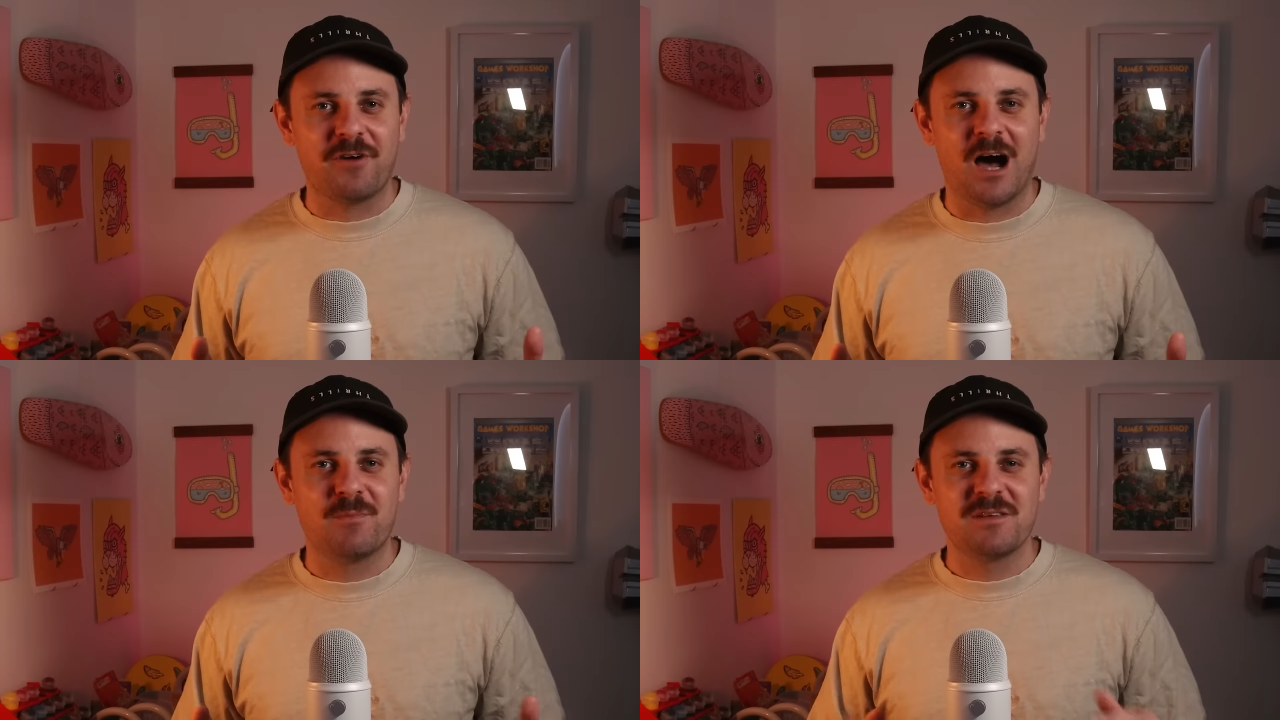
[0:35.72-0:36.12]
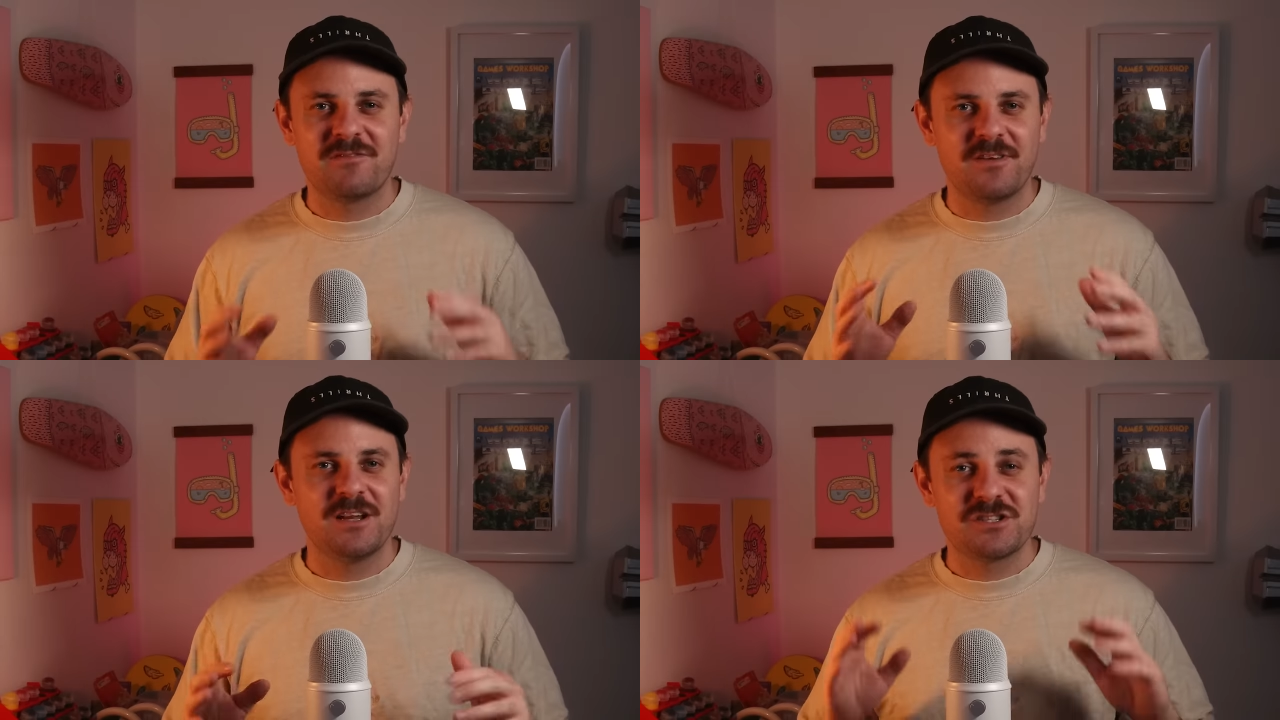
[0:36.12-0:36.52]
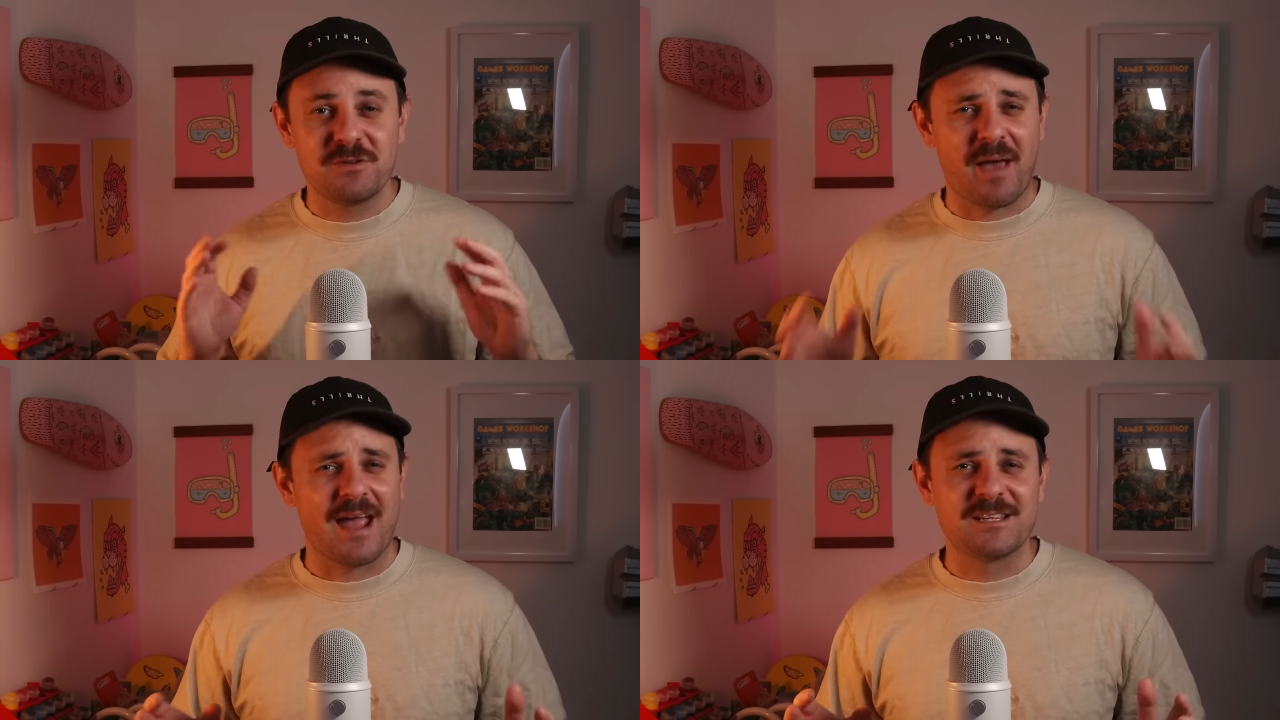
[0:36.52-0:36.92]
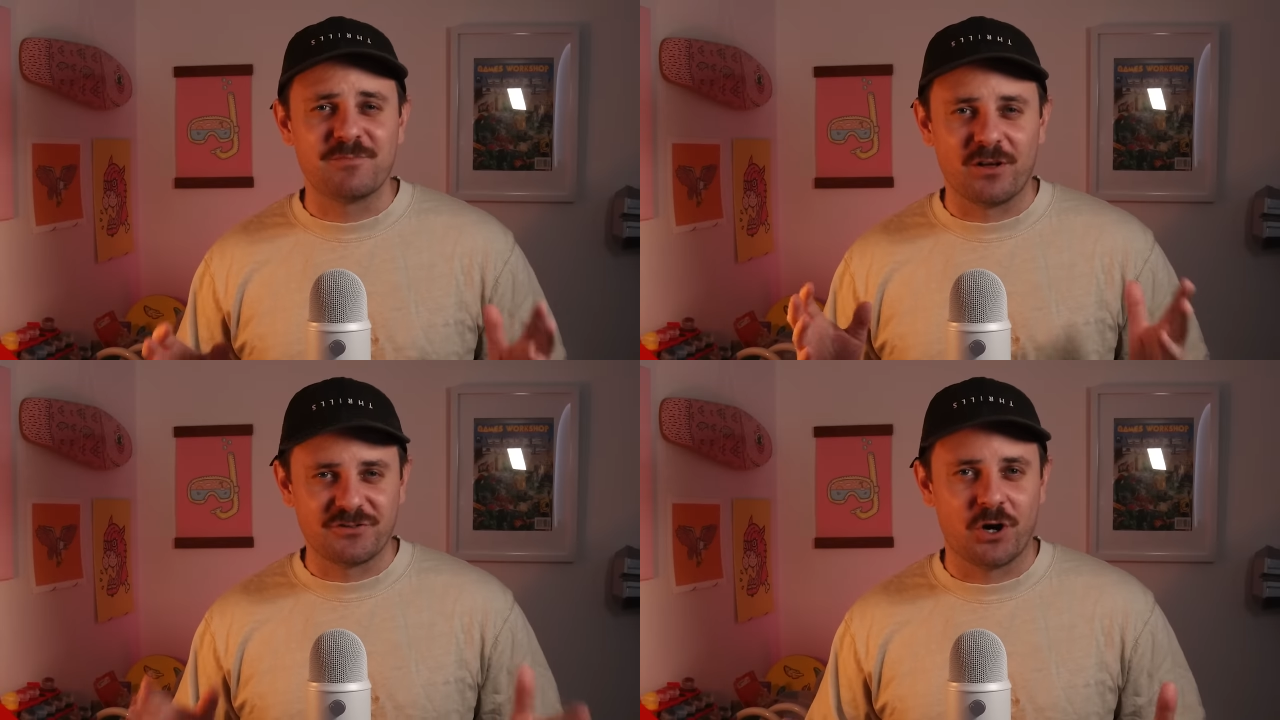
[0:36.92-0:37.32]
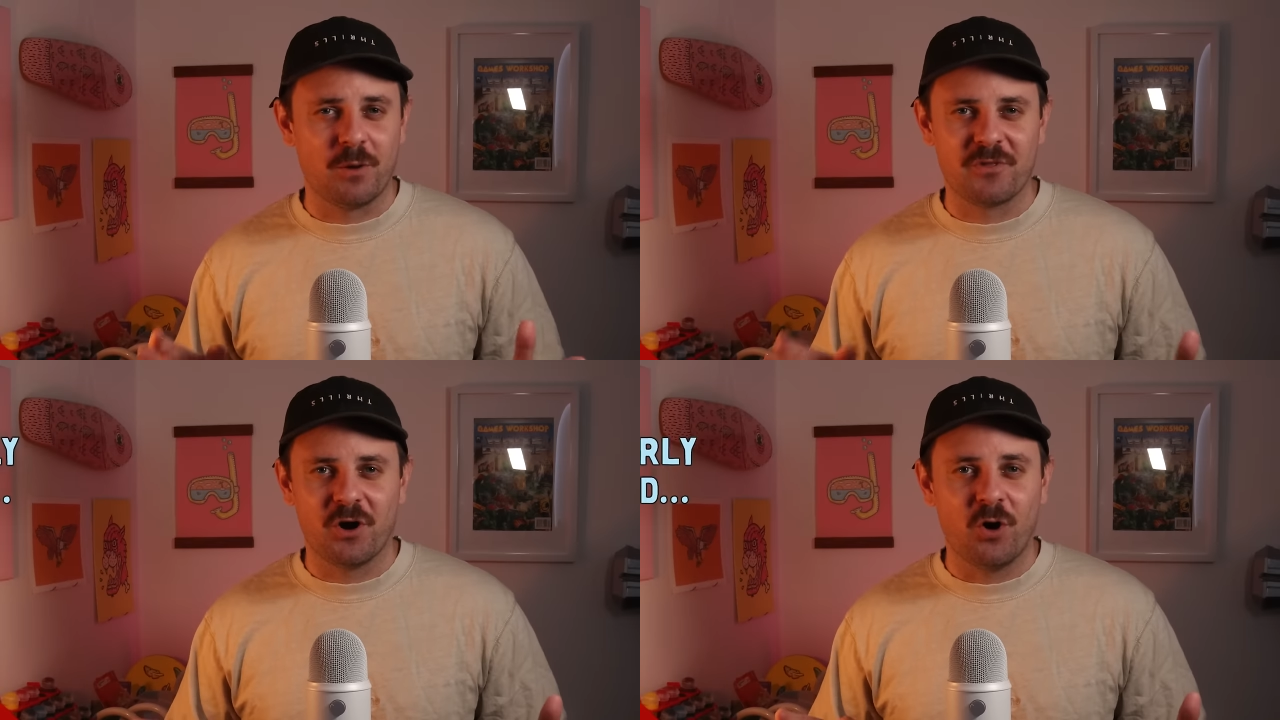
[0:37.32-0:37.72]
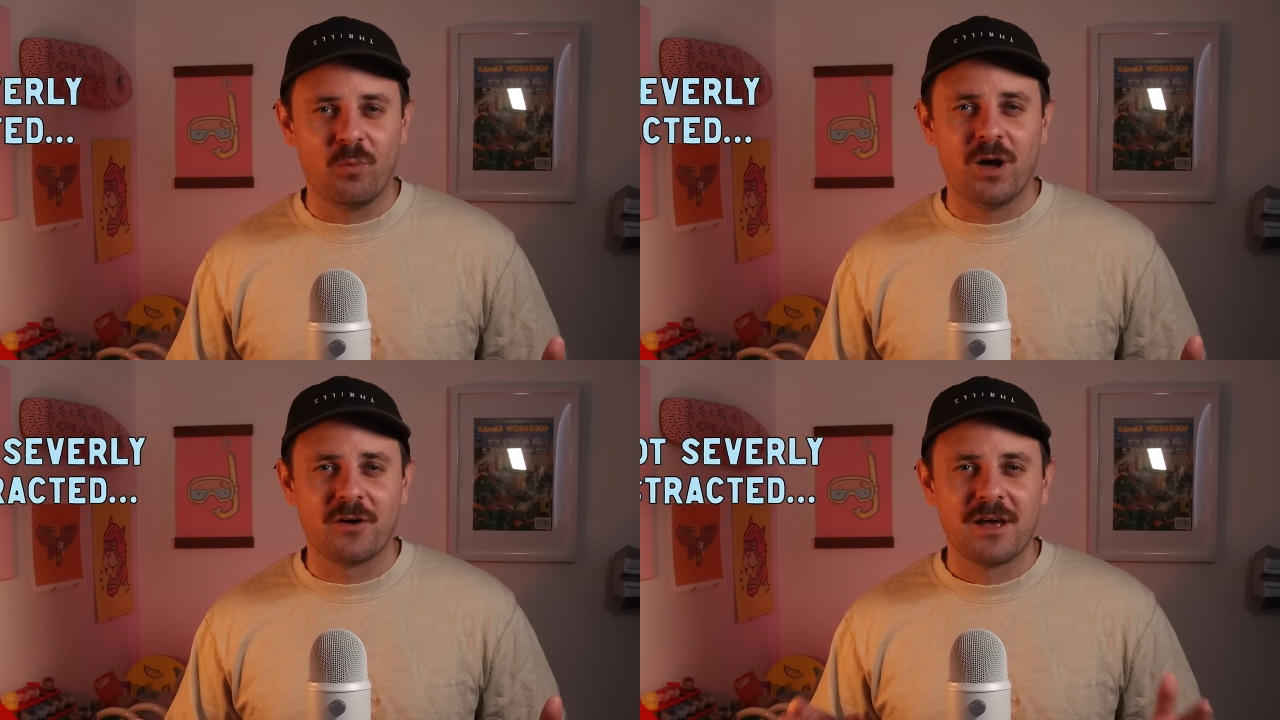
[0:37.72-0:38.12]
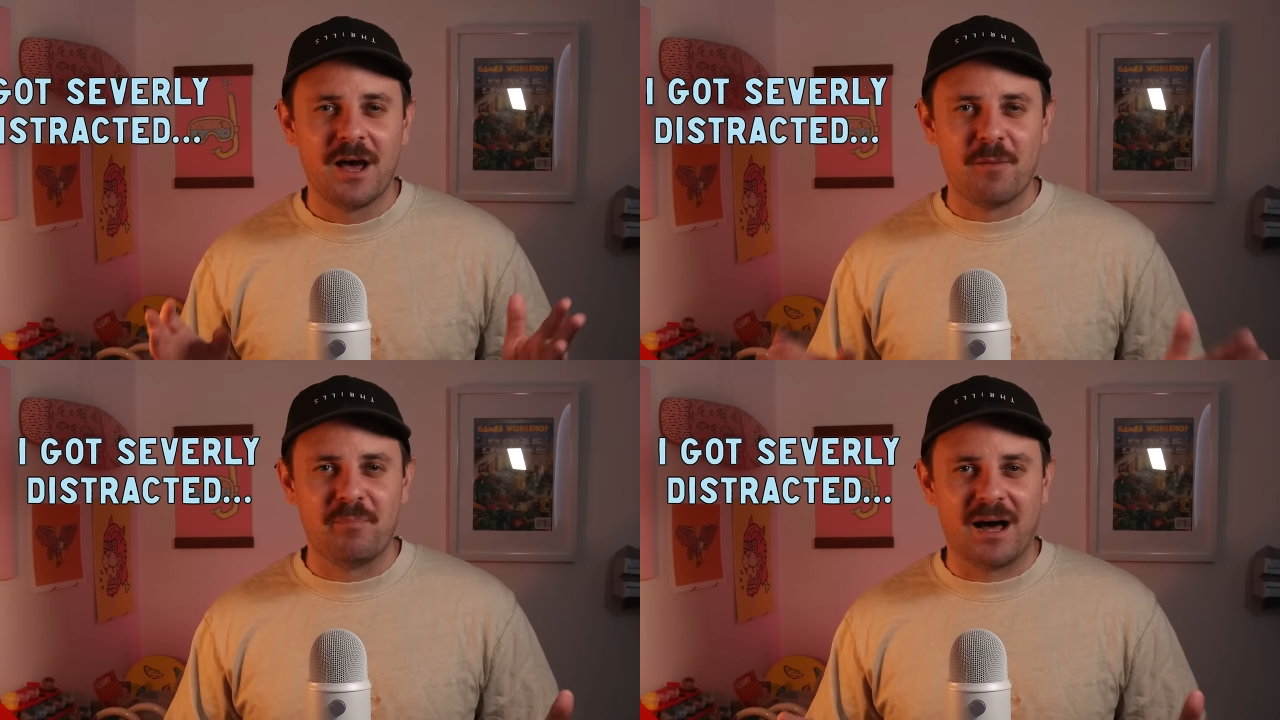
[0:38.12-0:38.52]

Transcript: Elf army finished and painted by the time of the Old World,